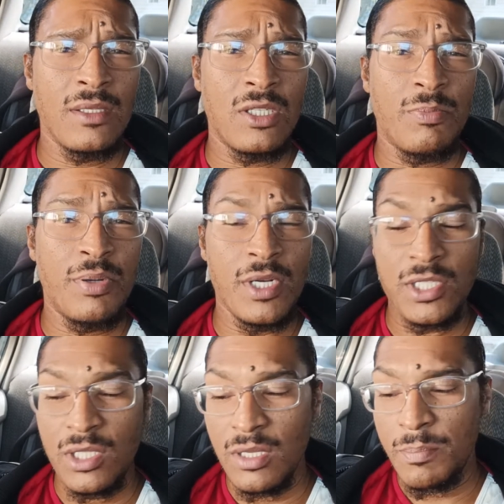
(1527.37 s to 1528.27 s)
to
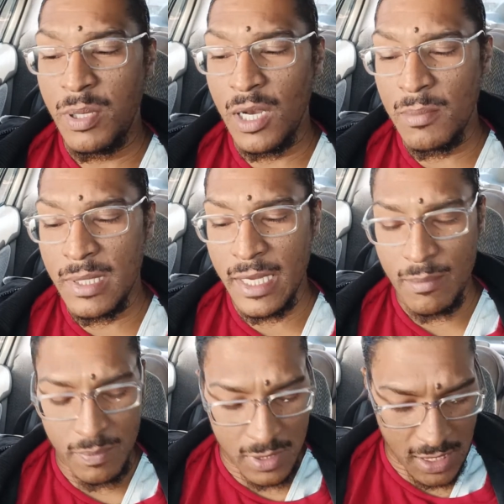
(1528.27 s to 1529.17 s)
push the public
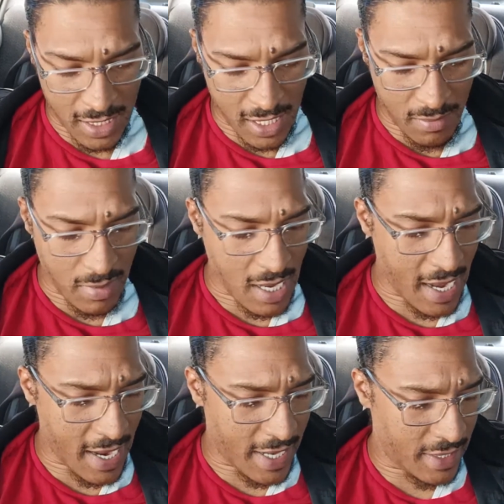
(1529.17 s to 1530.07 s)
to get
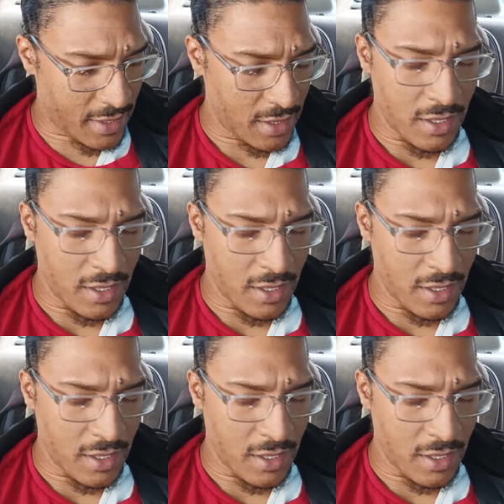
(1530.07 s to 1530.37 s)
behind